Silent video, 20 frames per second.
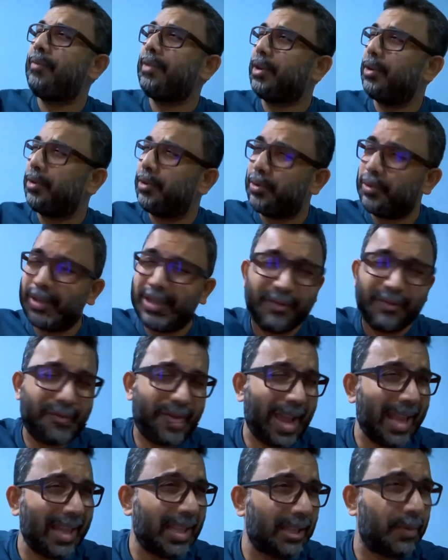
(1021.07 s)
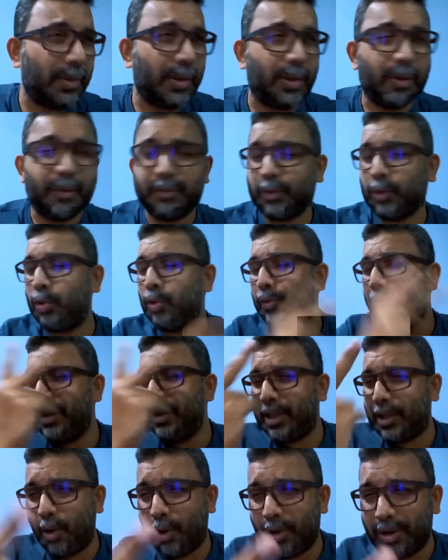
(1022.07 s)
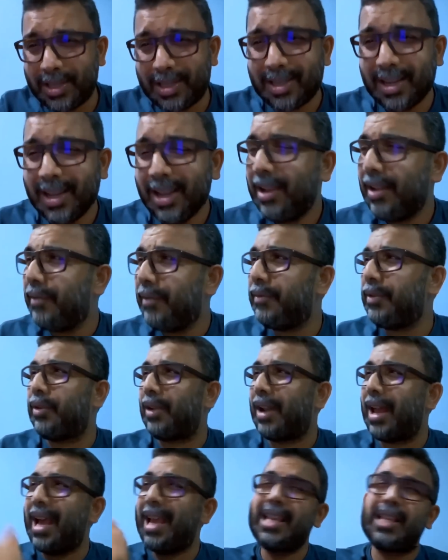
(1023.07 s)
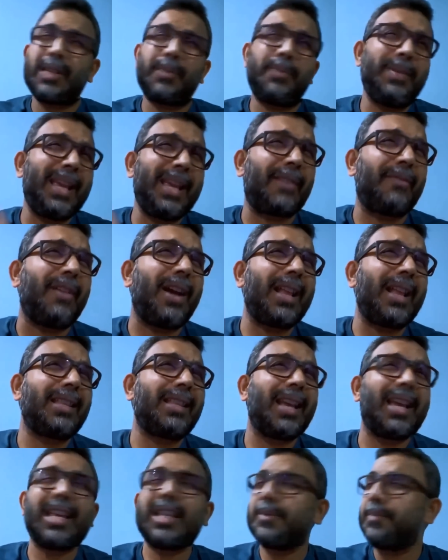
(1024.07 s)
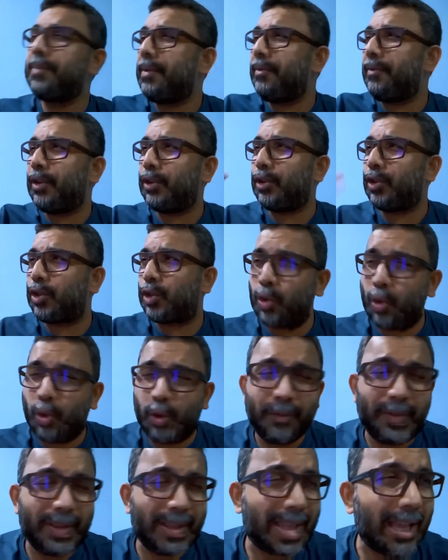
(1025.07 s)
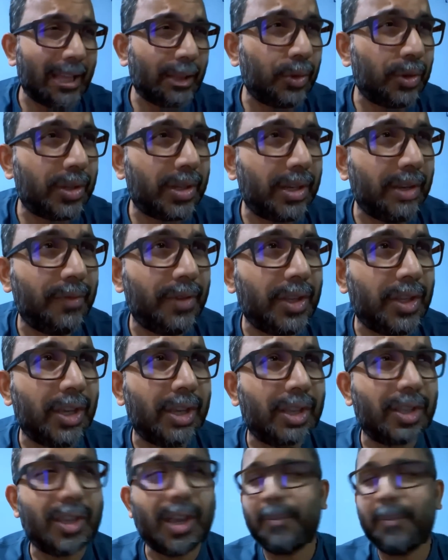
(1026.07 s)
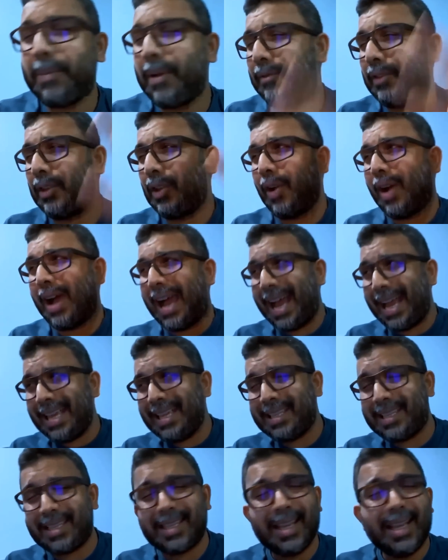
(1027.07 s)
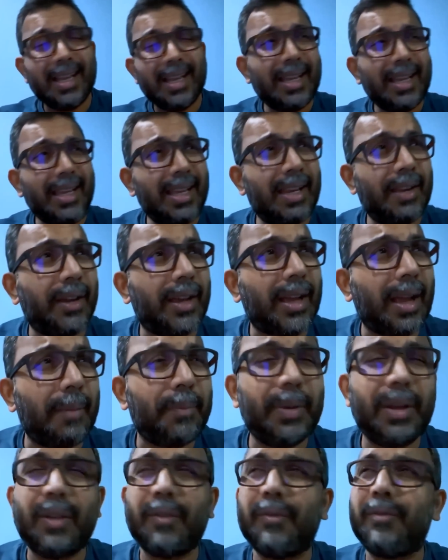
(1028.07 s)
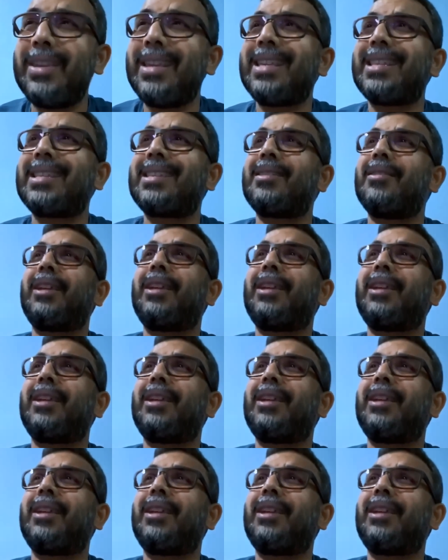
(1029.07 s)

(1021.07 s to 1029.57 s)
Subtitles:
We're going to do events. We got 2 V cons. We got ISB, Advanced ISB. We got Zone with Dato Sri Vijay in Japa. We got ICE in a couple of weeks.